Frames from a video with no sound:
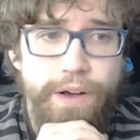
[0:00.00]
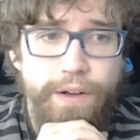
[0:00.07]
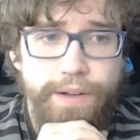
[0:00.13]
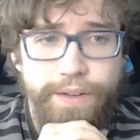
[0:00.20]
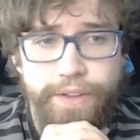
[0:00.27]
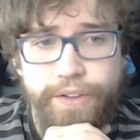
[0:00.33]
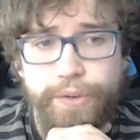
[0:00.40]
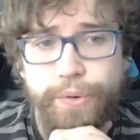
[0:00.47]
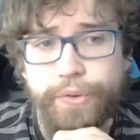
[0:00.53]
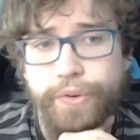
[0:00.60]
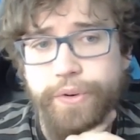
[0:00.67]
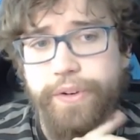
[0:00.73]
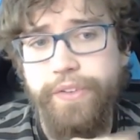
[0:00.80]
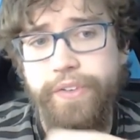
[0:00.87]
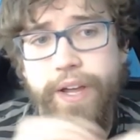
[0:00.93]
I think to a
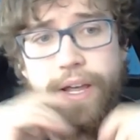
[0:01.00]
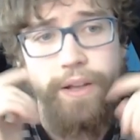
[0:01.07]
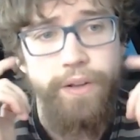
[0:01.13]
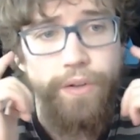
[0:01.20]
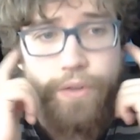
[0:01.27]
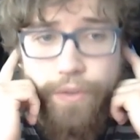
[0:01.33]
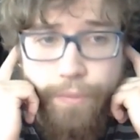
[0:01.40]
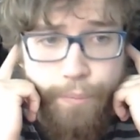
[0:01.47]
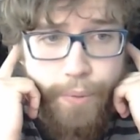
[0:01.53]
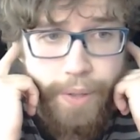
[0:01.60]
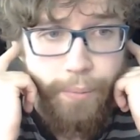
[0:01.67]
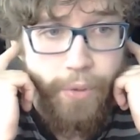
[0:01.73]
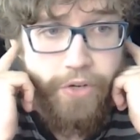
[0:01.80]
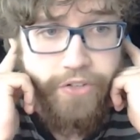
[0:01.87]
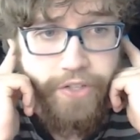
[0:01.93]
certain extent,
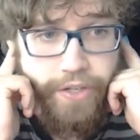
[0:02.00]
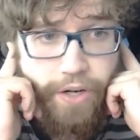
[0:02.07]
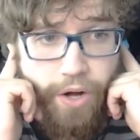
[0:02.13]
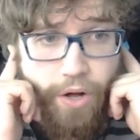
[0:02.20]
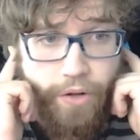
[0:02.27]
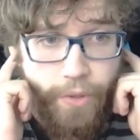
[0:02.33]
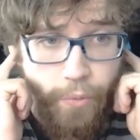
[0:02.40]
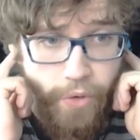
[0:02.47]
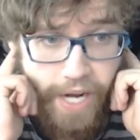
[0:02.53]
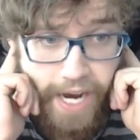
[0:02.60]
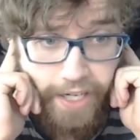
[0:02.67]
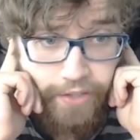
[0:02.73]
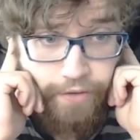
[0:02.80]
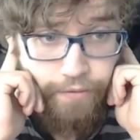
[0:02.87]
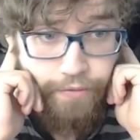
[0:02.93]
big budget Hollywood
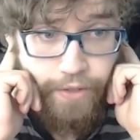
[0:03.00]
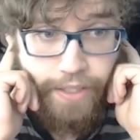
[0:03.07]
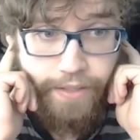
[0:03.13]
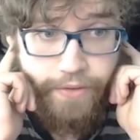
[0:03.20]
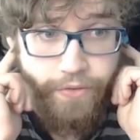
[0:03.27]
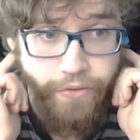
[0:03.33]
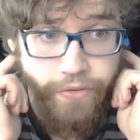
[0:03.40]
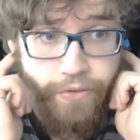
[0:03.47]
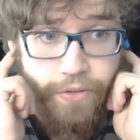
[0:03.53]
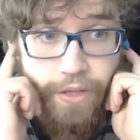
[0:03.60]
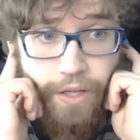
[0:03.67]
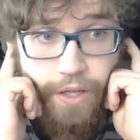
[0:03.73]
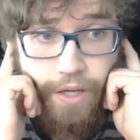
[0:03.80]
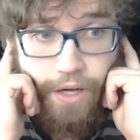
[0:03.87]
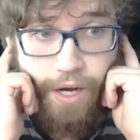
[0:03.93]
action flicks,
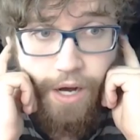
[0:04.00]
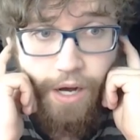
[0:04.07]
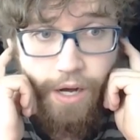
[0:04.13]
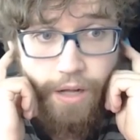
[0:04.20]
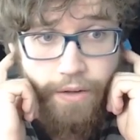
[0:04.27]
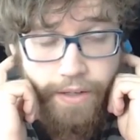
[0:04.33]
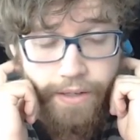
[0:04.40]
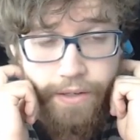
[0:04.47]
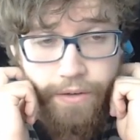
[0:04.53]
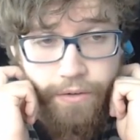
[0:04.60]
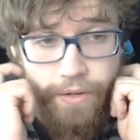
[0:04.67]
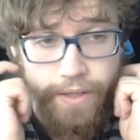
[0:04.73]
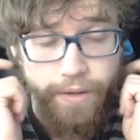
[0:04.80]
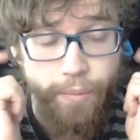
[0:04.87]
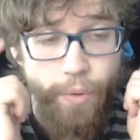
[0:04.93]
uh, like
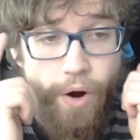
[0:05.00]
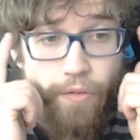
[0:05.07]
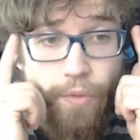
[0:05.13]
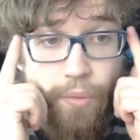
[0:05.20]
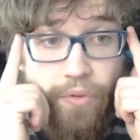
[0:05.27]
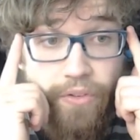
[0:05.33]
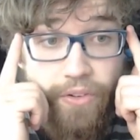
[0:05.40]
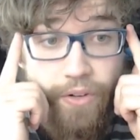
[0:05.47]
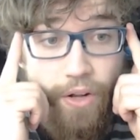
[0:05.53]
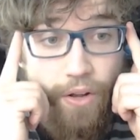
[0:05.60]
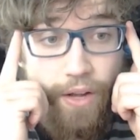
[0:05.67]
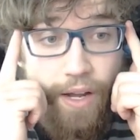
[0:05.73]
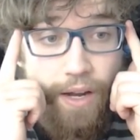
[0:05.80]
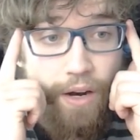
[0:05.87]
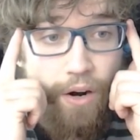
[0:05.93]
like the Marvel movies and
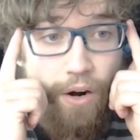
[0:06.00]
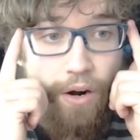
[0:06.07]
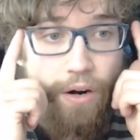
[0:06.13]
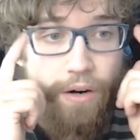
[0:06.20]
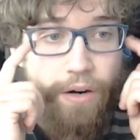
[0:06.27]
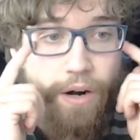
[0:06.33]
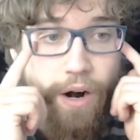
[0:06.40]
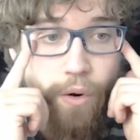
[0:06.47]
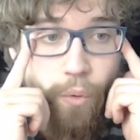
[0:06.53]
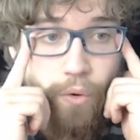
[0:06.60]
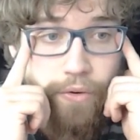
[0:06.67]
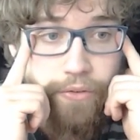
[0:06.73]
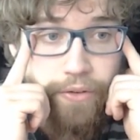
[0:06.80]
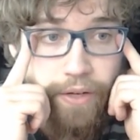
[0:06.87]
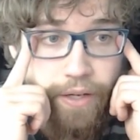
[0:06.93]
all that, are are
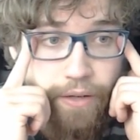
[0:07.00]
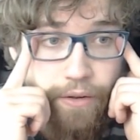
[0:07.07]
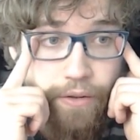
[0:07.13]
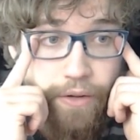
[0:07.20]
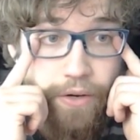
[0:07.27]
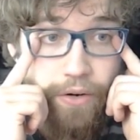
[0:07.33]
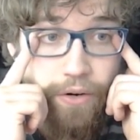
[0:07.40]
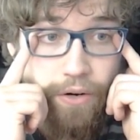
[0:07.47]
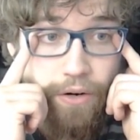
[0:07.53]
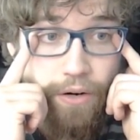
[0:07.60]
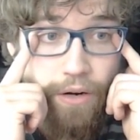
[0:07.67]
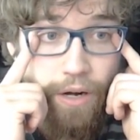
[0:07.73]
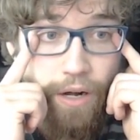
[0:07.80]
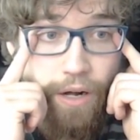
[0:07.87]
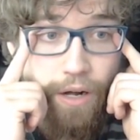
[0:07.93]
worth seeing in
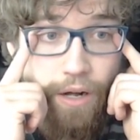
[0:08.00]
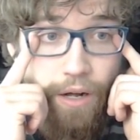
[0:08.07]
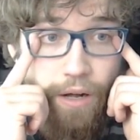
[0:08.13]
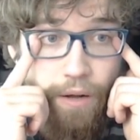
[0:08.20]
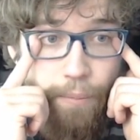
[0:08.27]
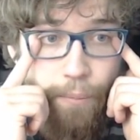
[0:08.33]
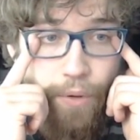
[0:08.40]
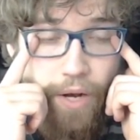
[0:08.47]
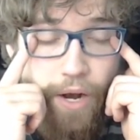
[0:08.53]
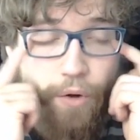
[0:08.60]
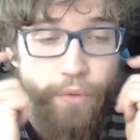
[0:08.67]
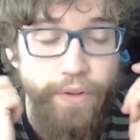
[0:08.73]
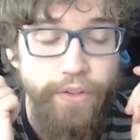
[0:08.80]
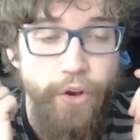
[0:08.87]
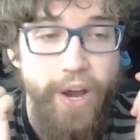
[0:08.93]
theater. Uh, but I
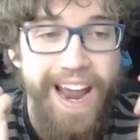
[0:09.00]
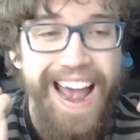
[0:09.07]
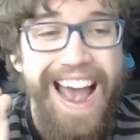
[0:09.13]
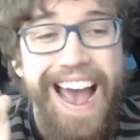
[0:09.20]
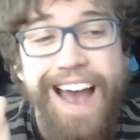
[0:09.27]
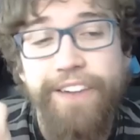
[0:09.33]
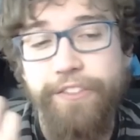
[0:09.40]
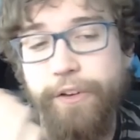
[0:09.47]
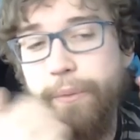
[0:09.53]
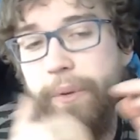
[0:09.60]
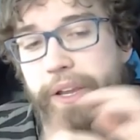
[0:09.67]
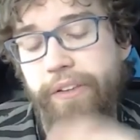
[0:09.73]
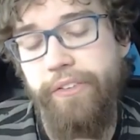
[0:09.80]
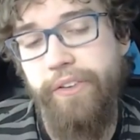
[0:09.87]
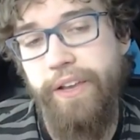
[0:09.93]
don't think they have to
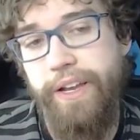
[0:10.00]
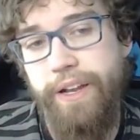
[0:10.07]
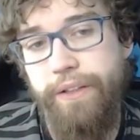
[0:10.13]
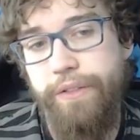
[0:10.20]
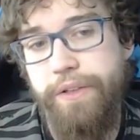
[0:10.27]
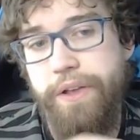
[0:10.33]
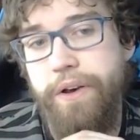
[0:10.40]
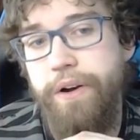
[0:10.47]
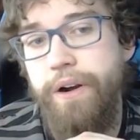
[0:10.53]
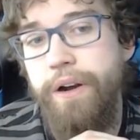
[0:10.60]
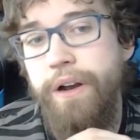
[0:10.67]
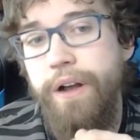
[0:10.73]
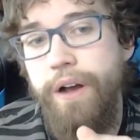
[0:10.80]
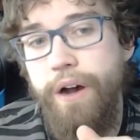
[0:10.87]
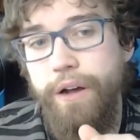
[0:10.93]
be seen in theater,
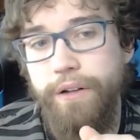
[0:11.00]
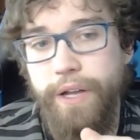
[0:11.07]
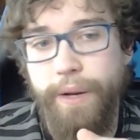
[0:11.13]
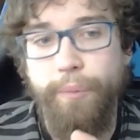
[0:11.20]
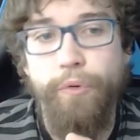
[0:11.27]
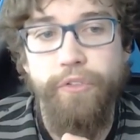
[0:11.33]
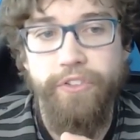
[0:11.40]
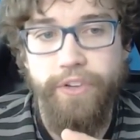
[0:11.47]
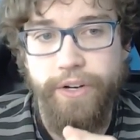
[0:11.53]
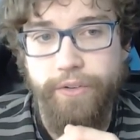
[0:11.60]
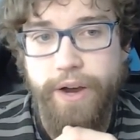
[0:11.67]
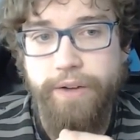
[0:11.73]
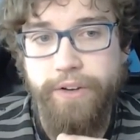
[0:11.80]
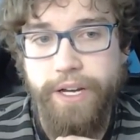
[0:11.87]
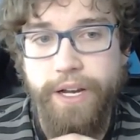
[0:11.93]
unlike movies like
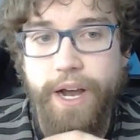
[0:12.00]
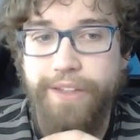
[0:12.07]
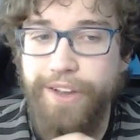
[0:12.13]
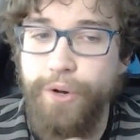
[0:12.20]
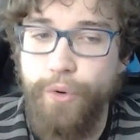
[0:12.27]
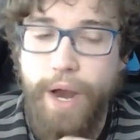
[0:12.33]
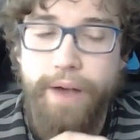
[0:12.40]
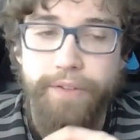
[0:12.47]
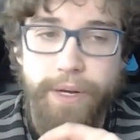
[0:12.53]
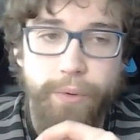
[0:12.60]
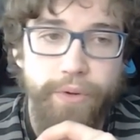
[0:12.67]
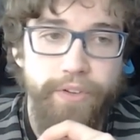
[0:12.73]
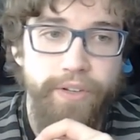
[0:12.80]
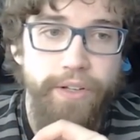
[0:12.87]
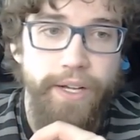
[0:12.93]
Gravity. I think Gravity
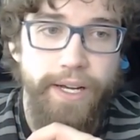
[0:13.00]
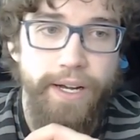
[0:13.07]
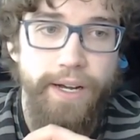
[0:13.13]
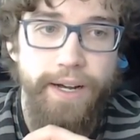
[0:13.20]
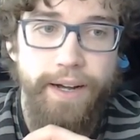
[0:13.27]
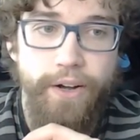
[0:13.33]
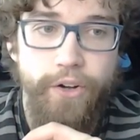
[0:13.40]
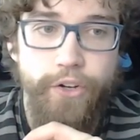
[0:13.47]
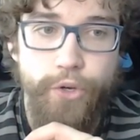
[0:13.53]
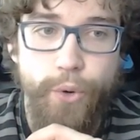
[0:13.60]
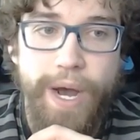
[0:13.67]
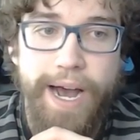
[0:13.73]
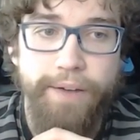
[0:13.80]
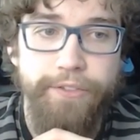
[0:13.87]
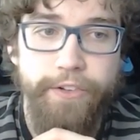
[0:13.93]
was a, like a you
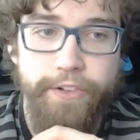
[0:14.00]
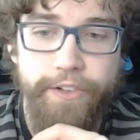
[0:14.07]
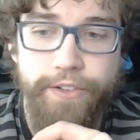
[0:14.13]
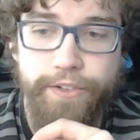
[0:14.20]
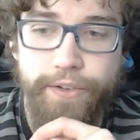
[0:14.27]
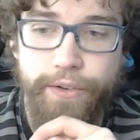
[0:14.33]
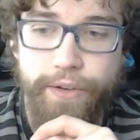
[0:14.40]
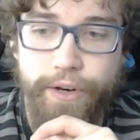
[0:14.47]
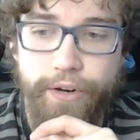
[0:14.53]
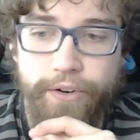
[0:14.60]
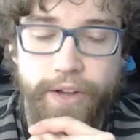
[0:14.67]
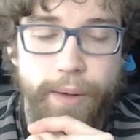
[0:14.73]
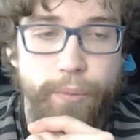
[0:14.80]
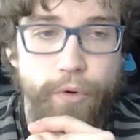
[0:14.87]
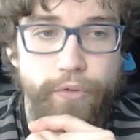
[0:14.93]
have to see this in theater
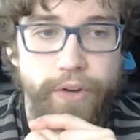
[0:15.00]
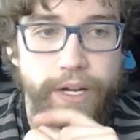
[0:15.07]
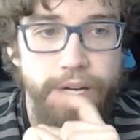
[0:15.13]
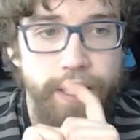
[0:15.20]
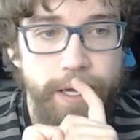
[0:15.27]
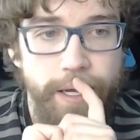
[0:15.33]
type movie.